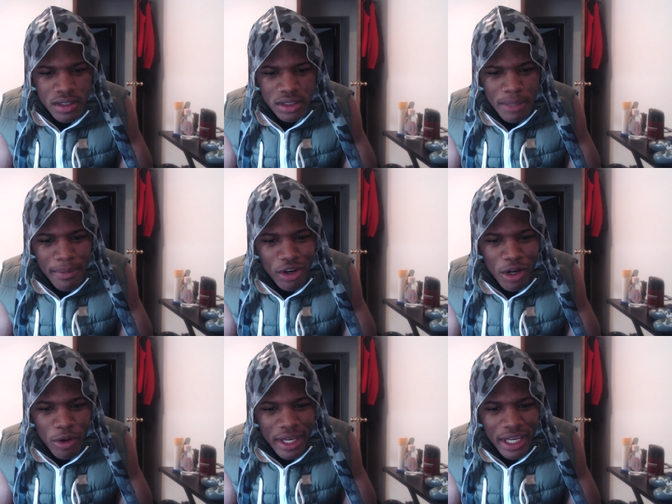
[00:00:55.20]
something about
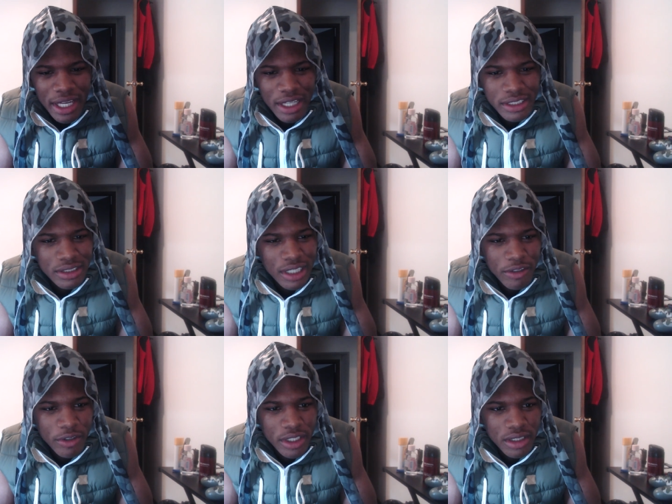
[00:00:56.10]
cocaine. I ain't, I
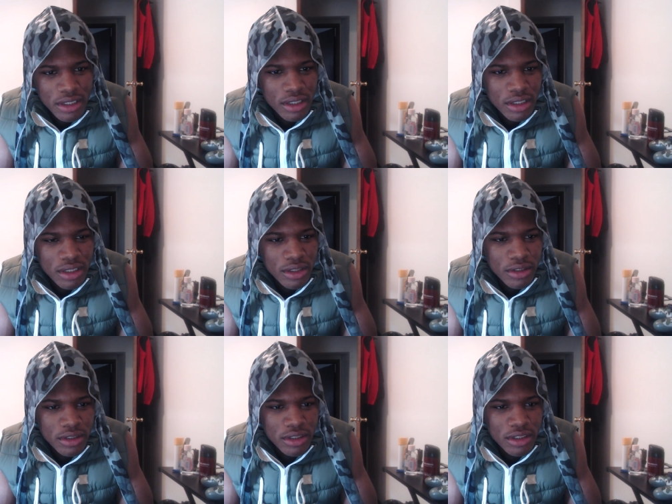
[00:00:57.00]
ain't read it.
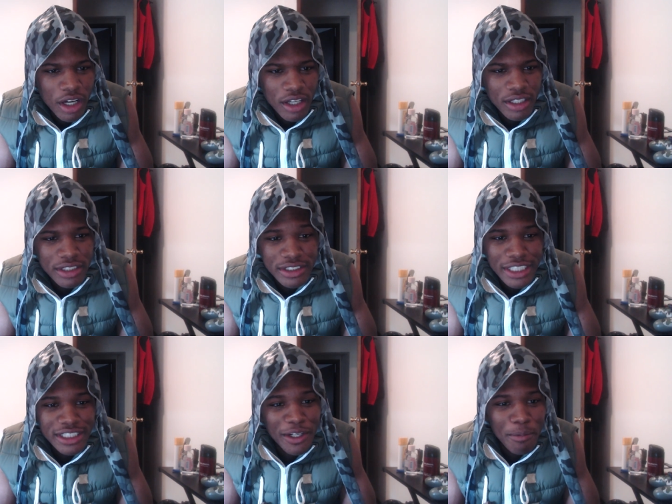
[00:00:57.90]
Oh, yeah.
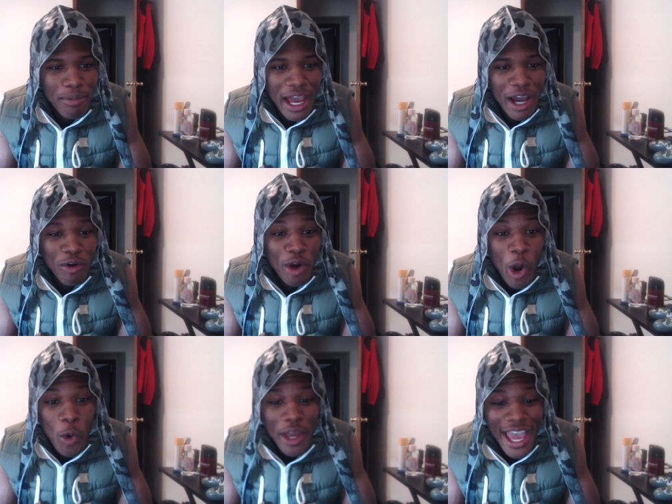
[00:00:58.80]
600 pound
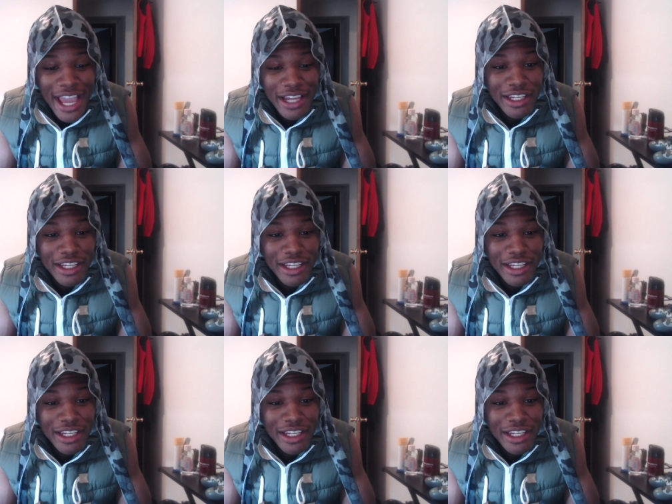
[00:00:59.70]
cocaine